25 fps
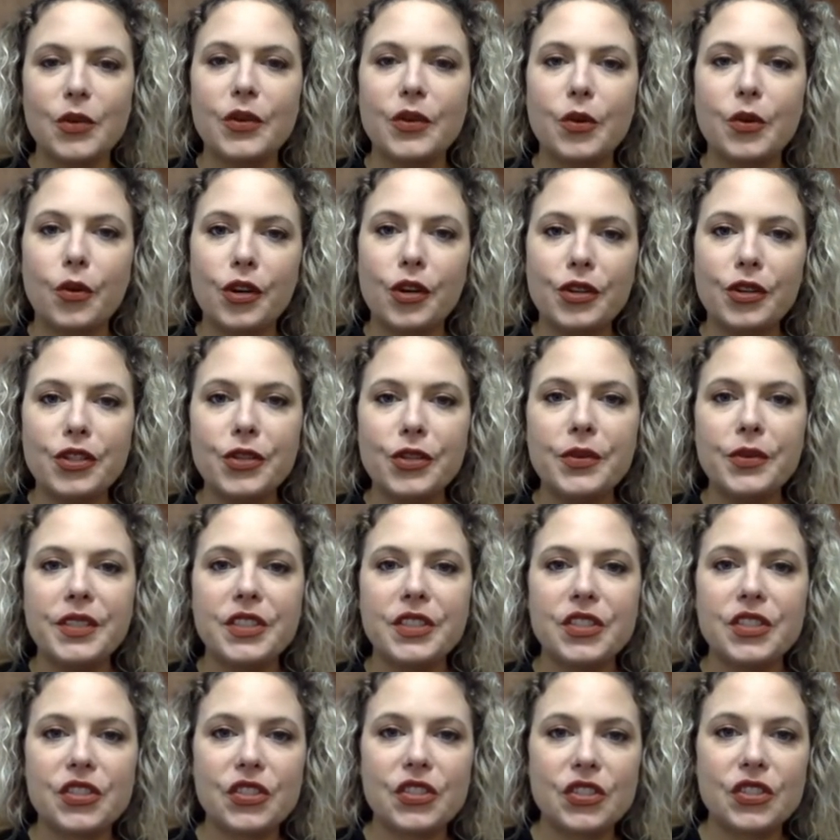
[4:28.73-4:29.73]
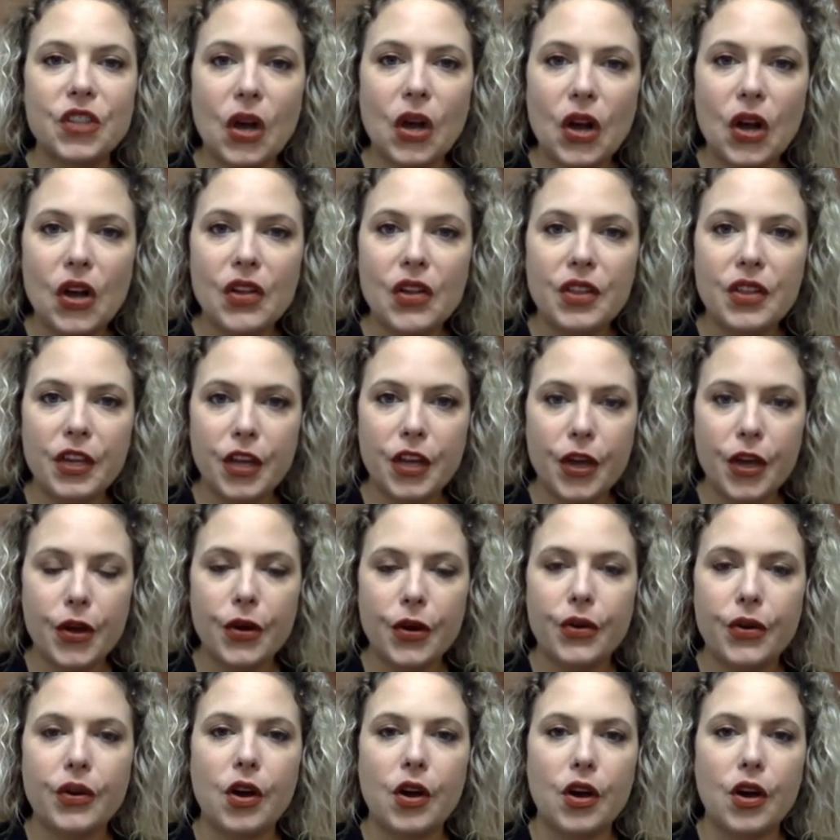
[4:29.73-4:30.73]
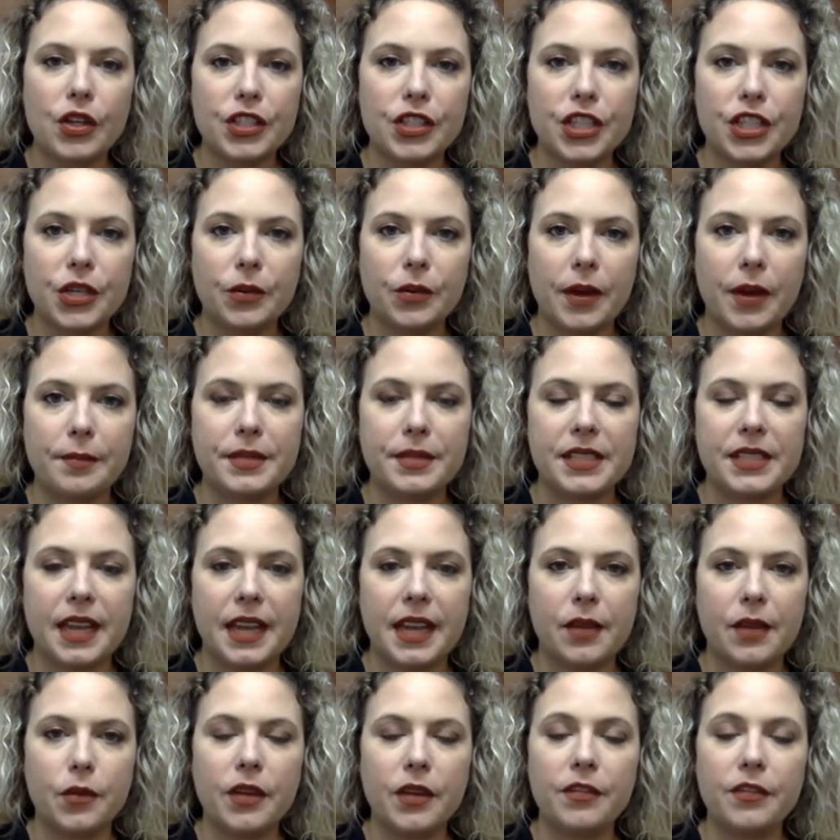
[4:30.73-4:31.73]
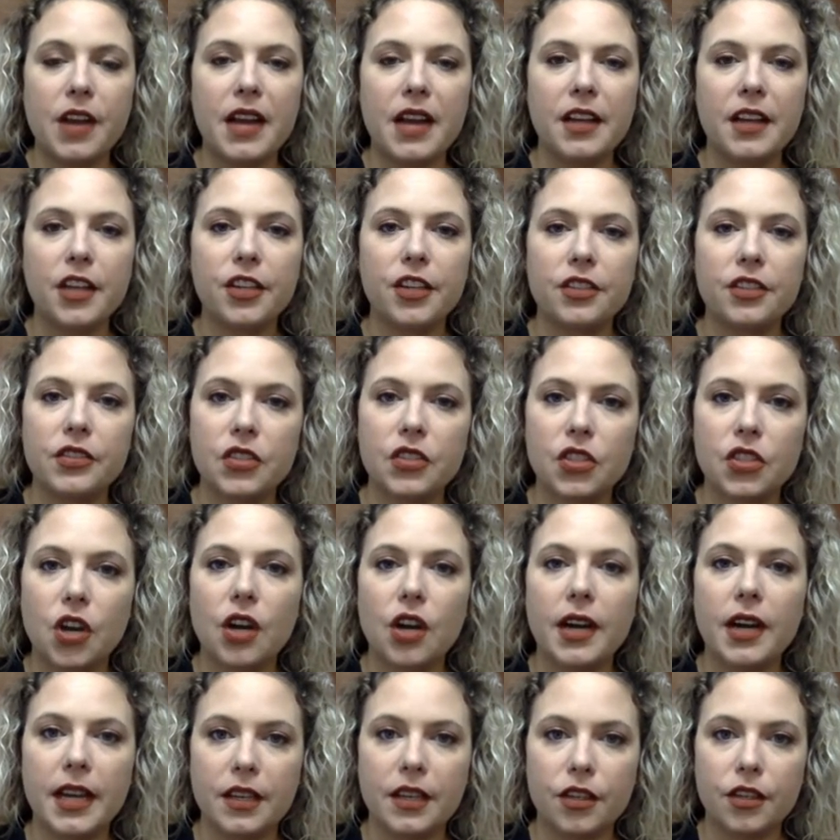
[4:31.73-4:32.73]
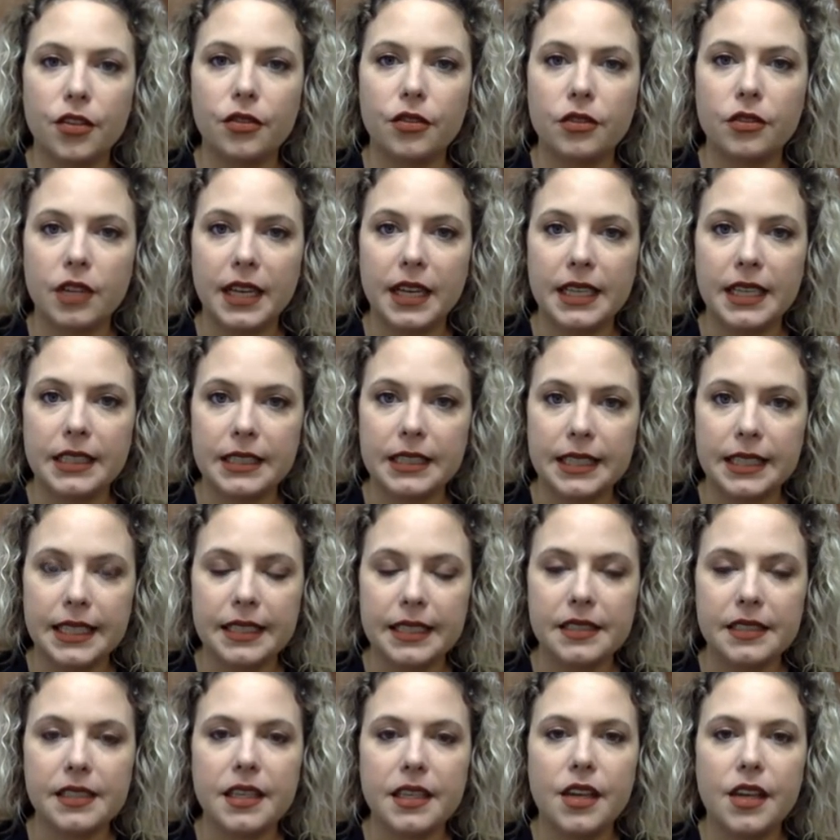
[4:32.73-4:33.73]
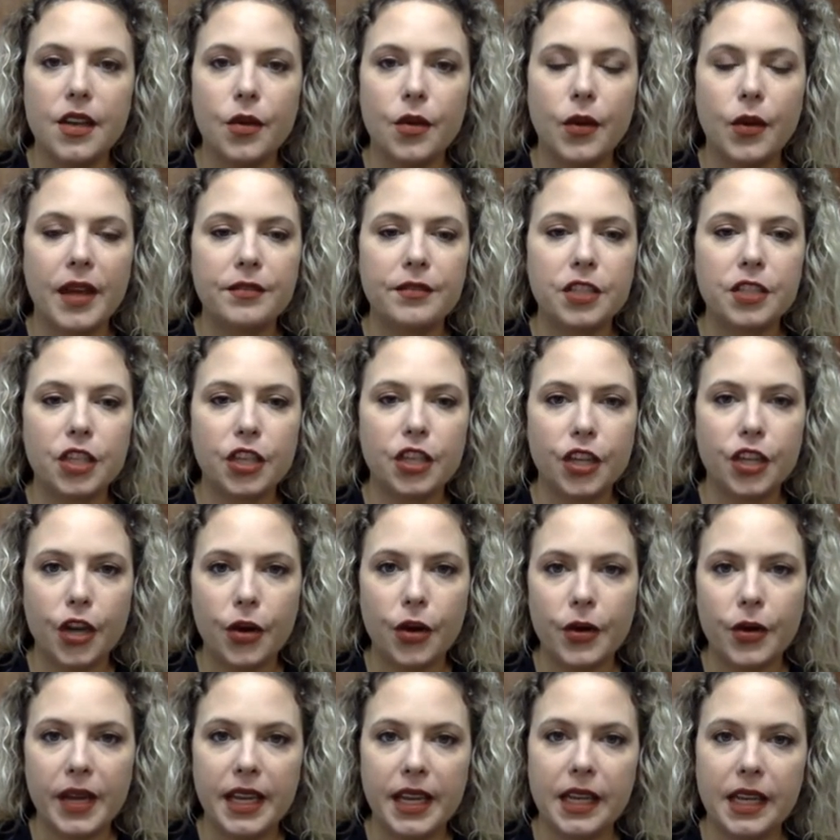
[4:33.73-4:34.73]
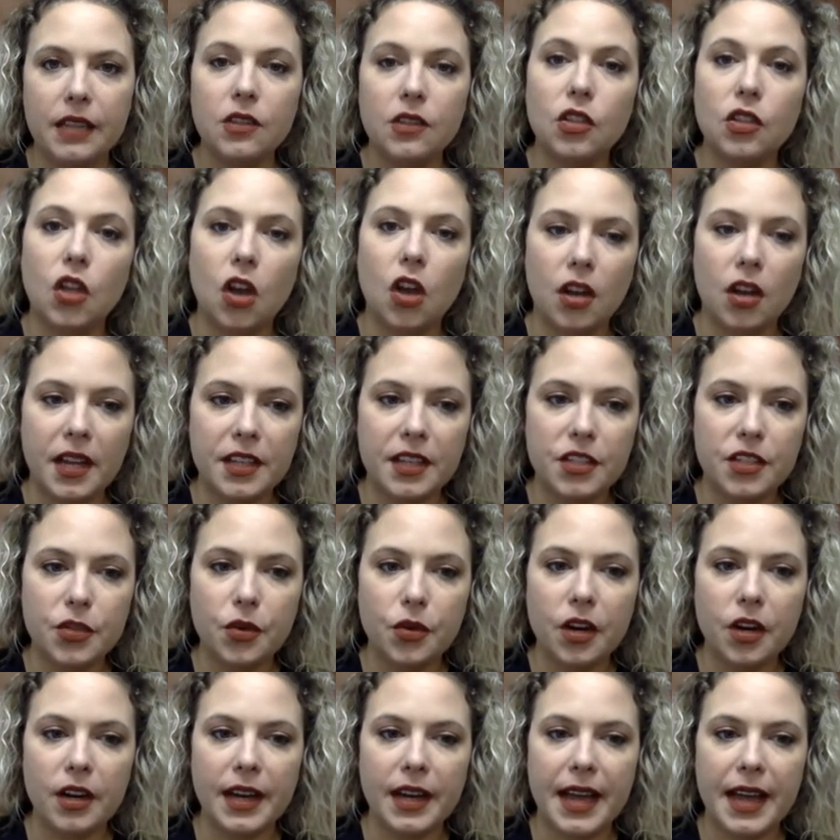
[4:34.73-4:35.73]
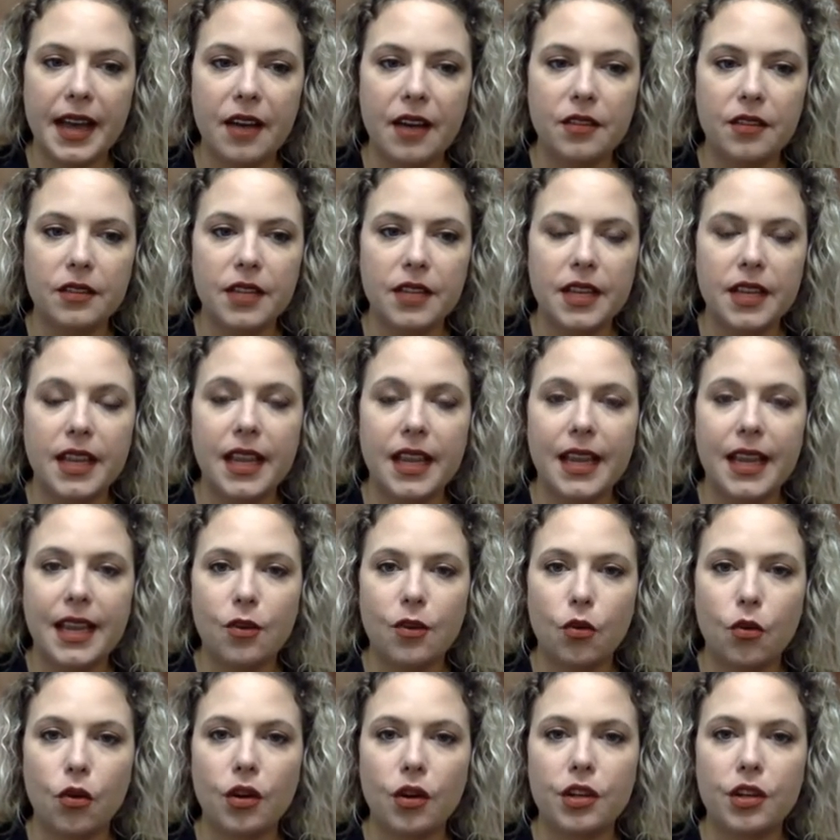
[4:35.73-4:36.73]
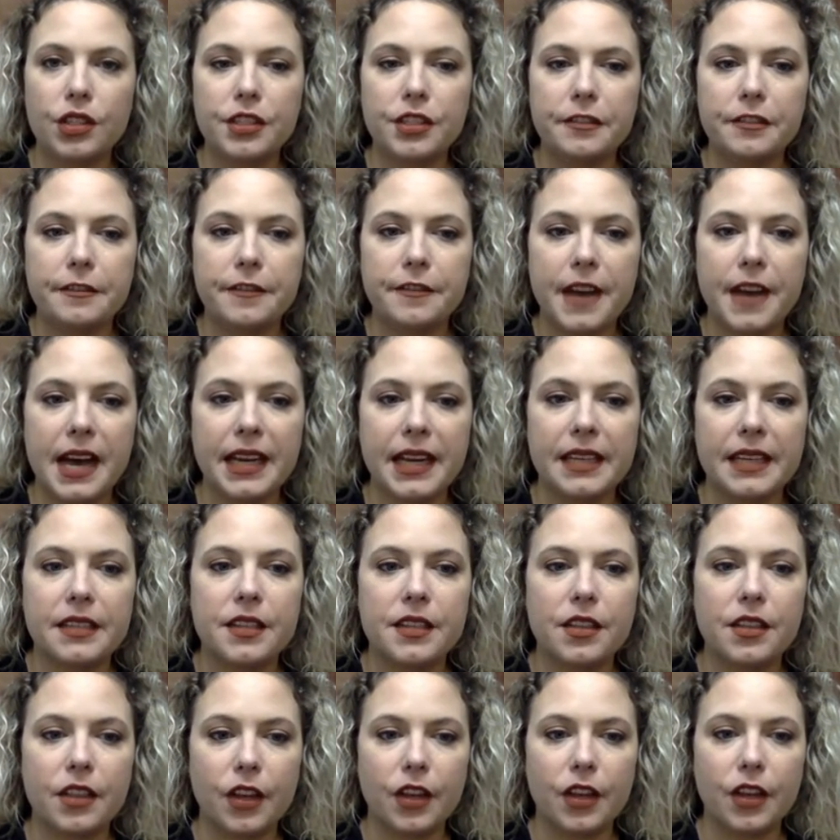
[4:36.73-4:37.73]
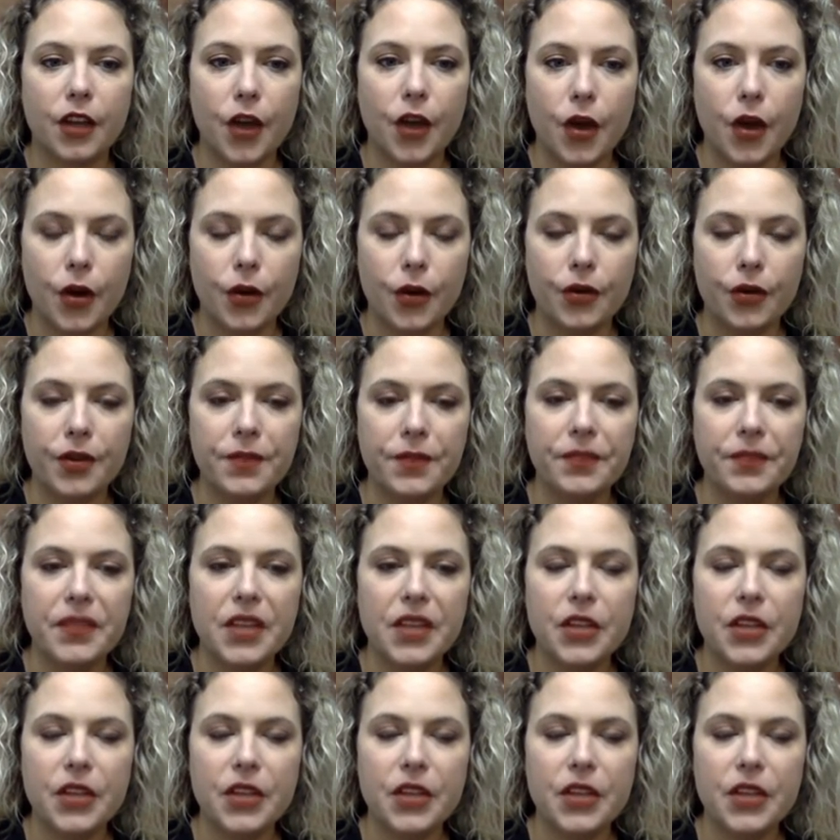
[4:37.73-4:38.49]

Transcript: So in order to install the code onto your website, we've got to start in Google Analytics. We have to go in, log into our account in order to find the code.